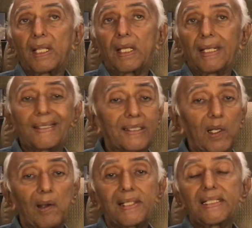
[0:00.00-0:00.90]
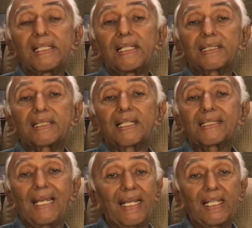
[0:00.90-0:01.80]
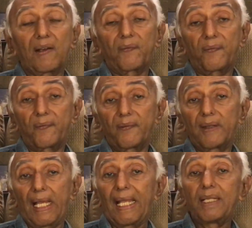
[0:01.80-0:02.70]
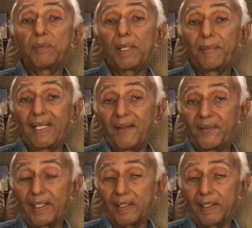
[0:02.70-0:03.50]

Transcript: Ethology is the study of animal behavior,